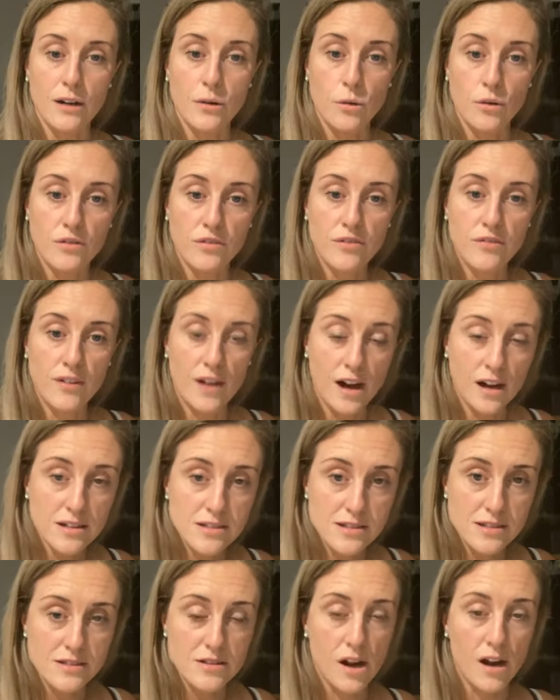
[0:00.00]
or
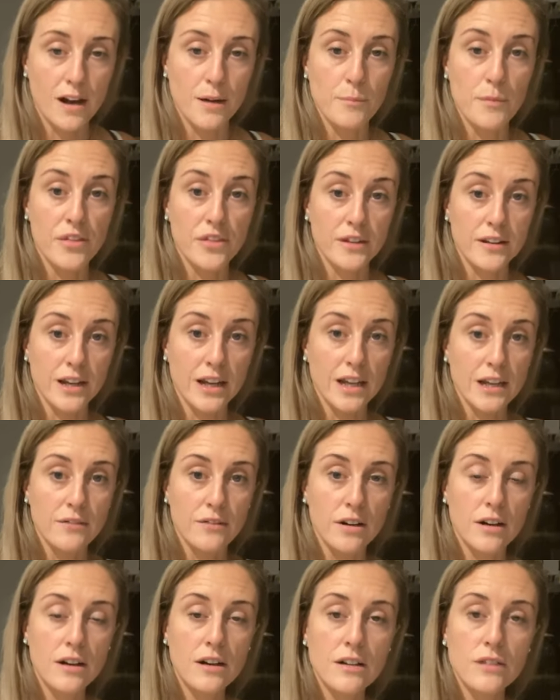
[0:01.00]
faster time than
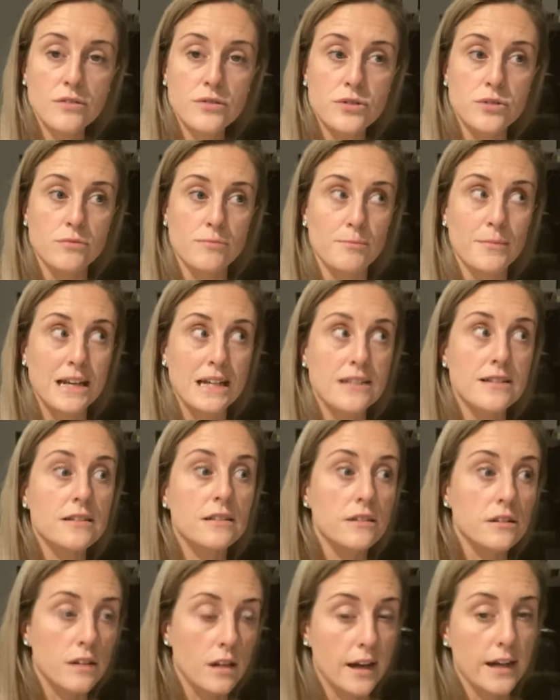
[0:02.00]
ever to meet
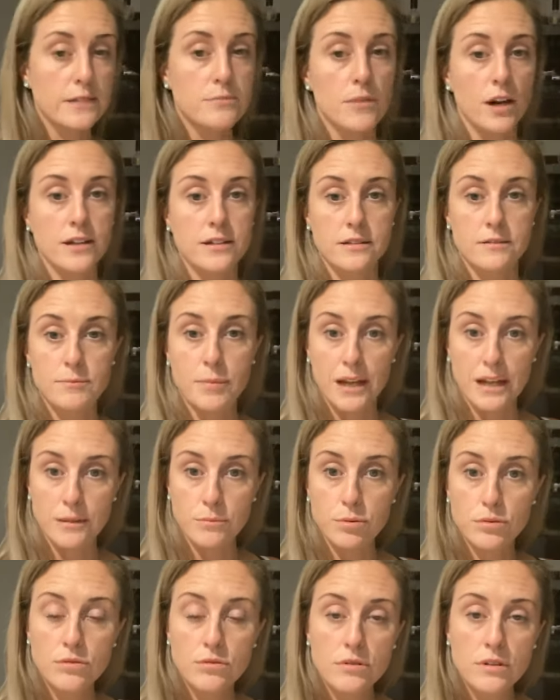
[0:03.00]
like-minded
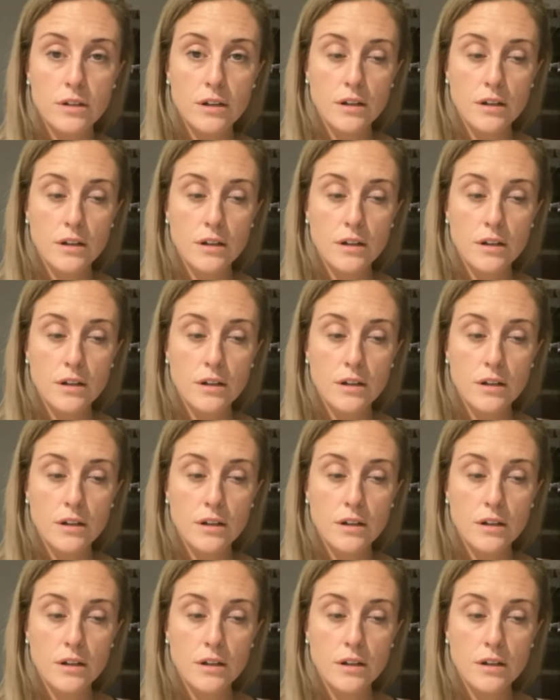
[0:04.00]
people